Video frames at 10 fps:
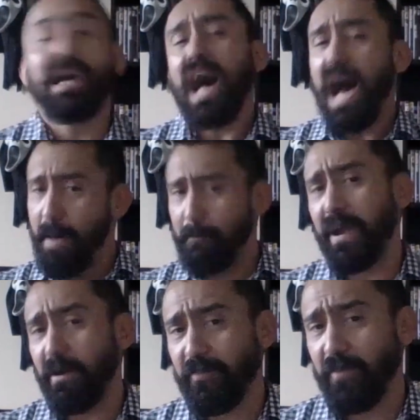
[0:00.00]
I'm
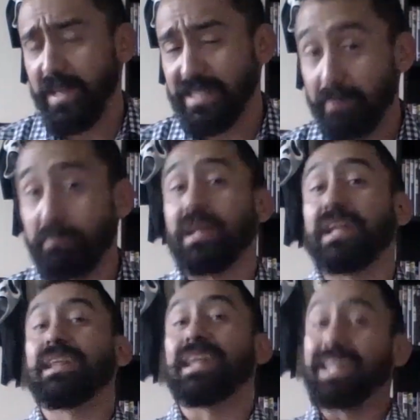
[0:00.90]
paraphrasing, but
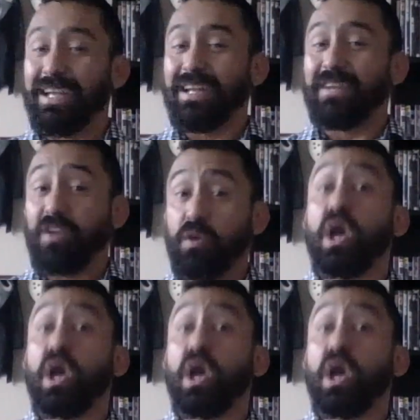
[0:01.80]
in the interview,